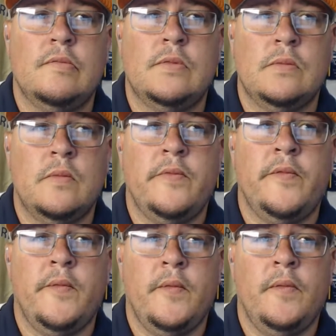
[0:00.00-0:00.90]

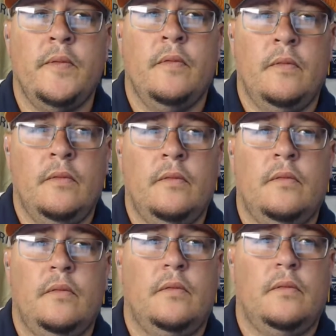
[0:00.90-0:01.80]

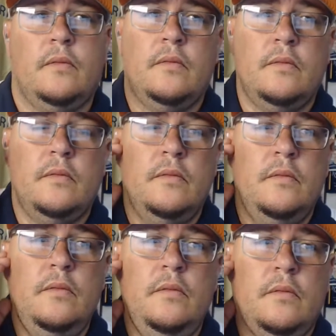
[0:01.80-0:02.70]

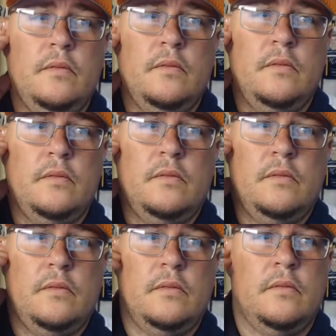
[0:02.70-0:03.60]

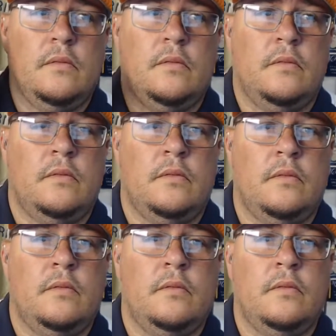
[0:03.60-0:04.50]

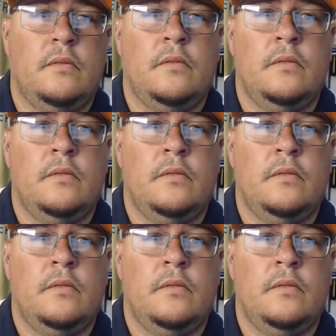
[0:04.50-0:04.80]
(not speaking)